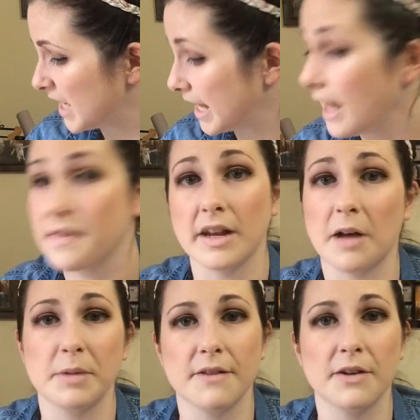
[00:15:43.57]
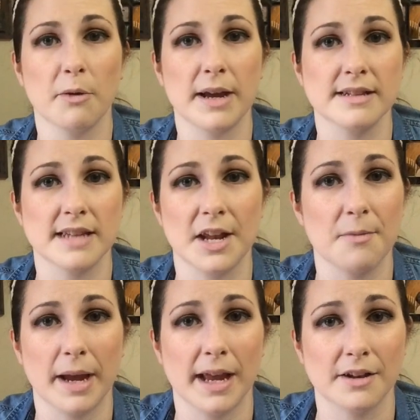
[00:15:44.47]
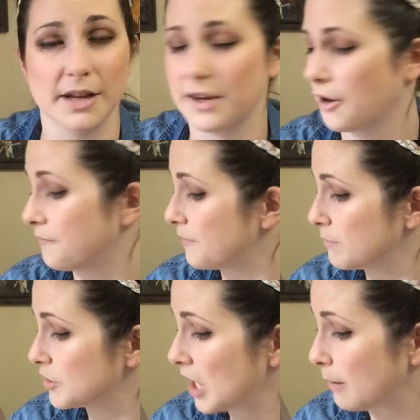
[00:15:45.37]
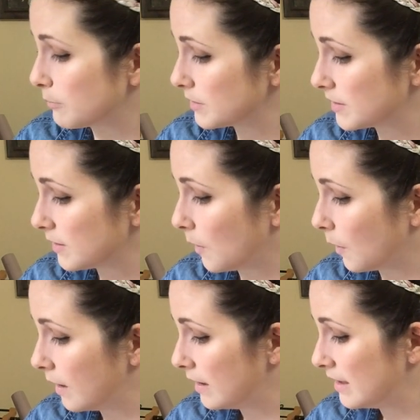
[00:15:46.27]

yeah, and then I'll be giving away a skein of my hand-dyed yarn from the shop. So,